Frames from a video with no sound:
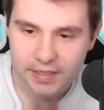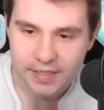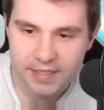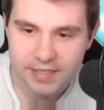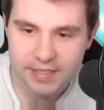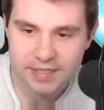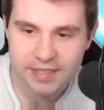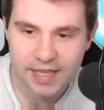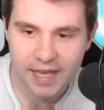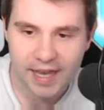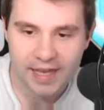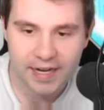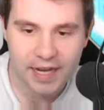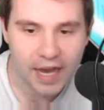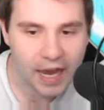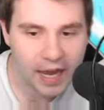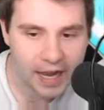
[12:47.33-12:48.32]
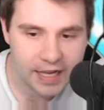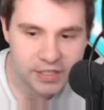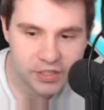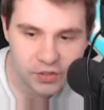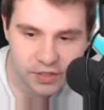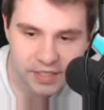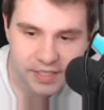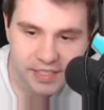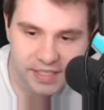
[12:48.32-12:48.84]
is that, as
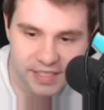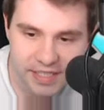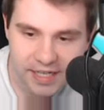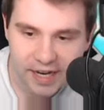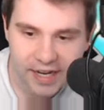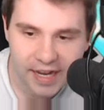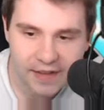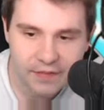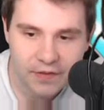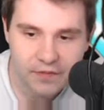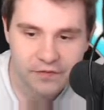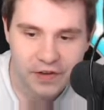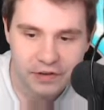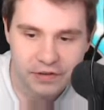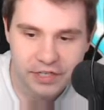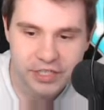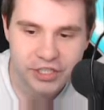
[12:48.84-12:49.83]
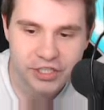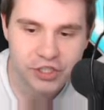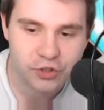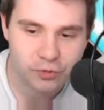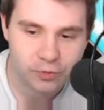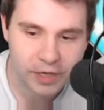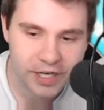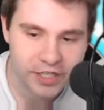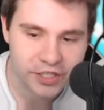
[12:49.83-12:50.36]
you can see, I have a very
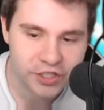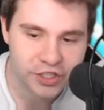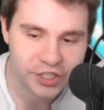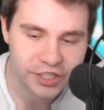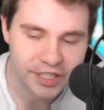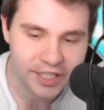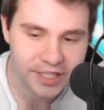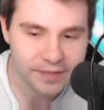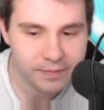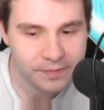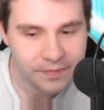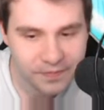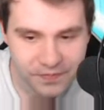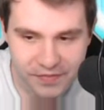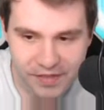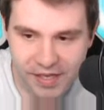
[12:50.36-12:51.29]
strange team